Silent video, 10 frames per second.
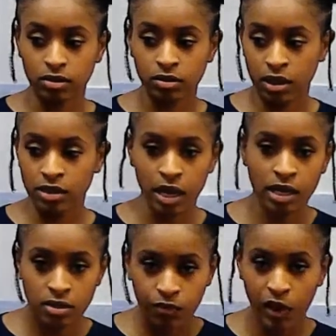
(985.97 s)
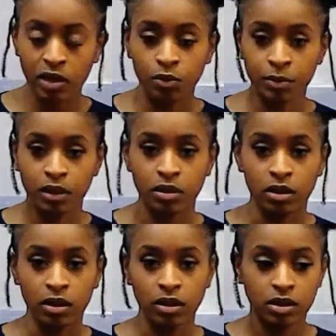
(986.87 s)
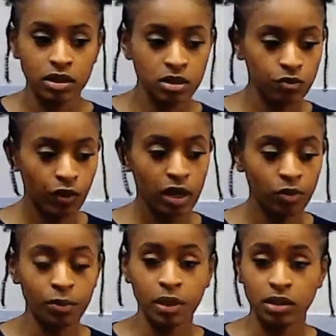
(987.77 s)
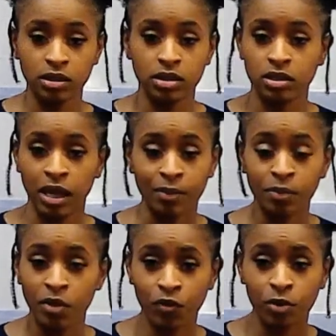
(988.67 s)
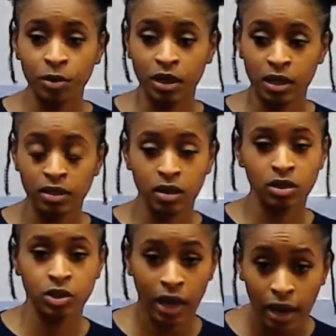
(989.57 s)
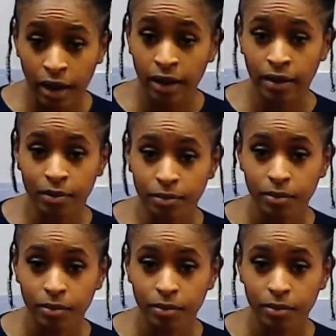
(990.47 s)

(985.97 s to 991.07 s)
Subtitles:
this has followed me. This is following me. This is stopping me from getting a job.